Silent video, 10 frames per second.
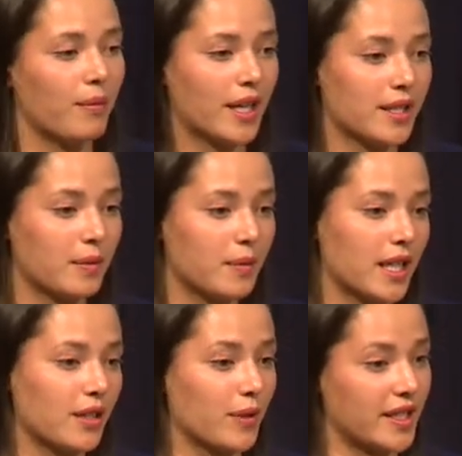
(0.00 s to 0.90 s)
must
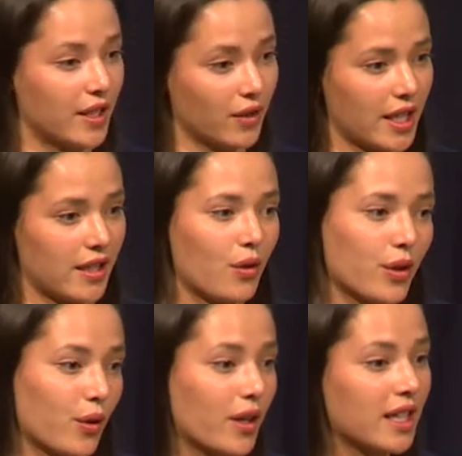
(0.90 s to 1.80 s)
be resilient,
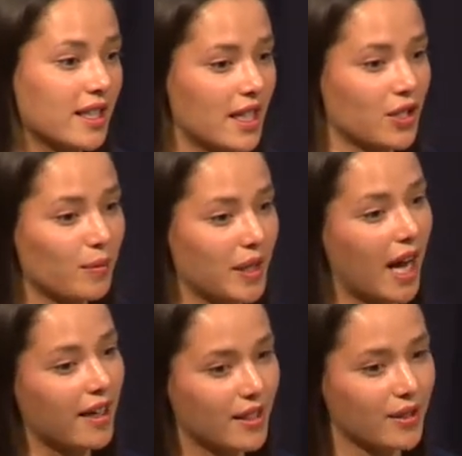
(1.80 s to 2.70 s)
or the organization
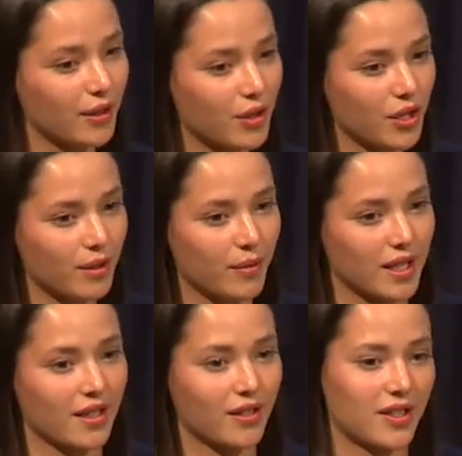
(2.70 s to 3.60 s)
behind the solution
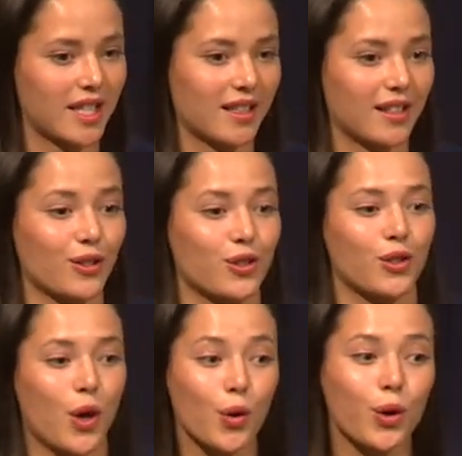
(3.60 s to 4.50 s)
must understand that there's
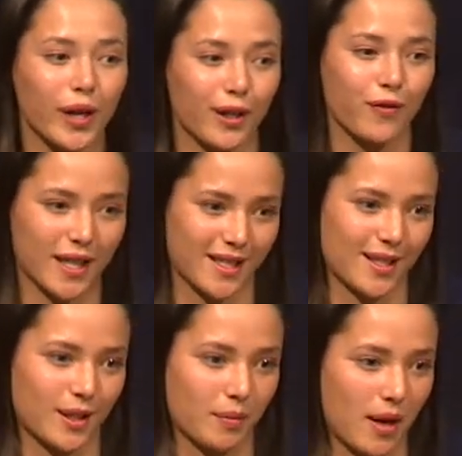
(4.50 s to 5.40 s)
no quick fix
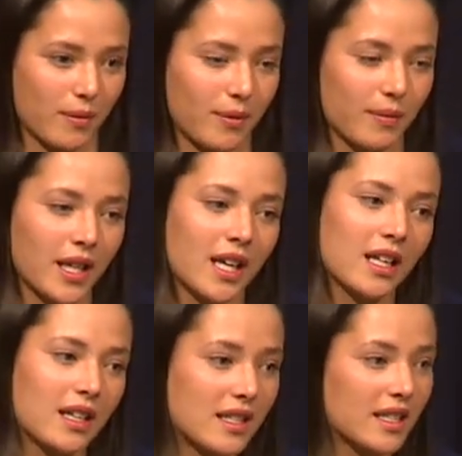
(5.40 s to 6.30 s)
to this problem.
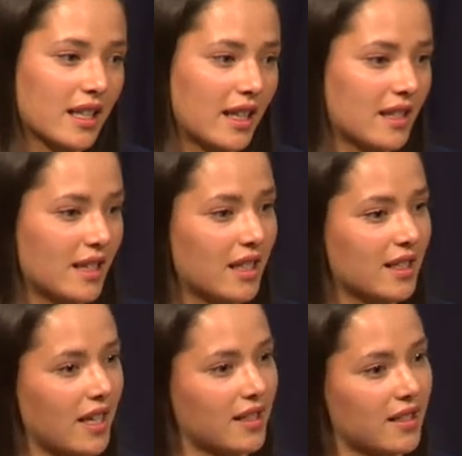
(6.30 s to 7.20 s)
Things like this, it
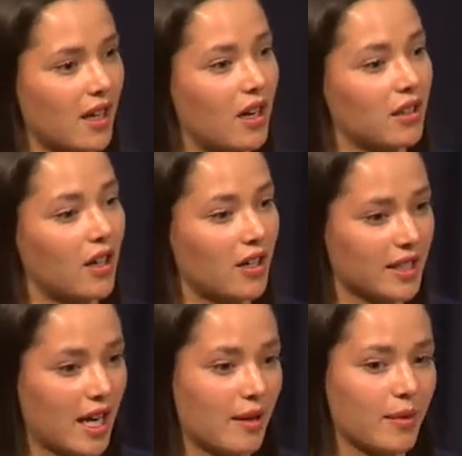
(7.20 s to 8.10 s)
takes a long
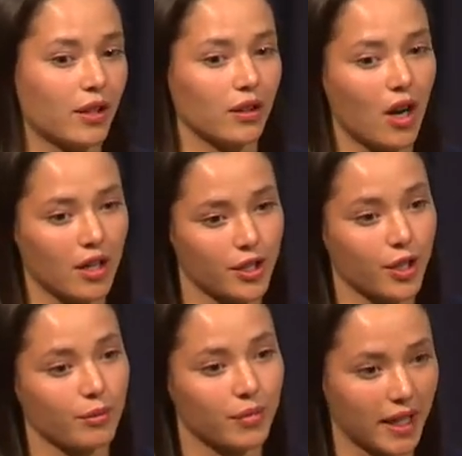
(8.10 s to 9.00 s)
time and a
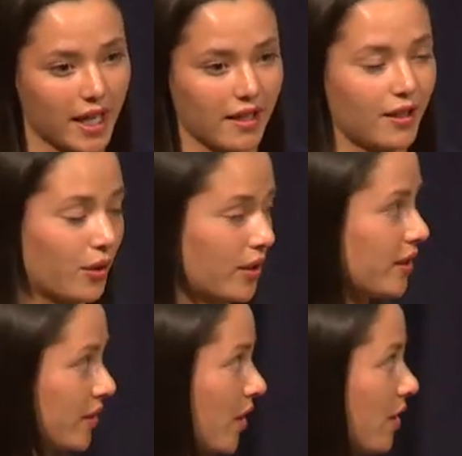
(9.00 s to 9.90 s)
long-term plan in order
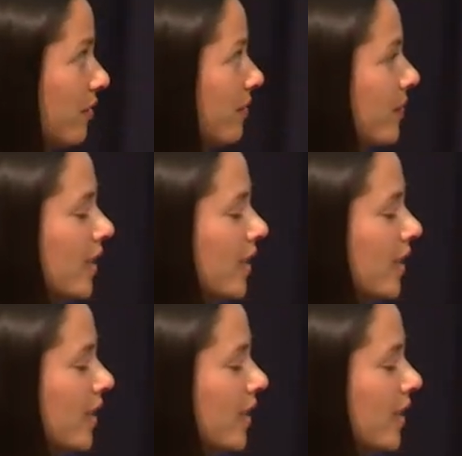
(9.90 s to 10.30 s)
to solve.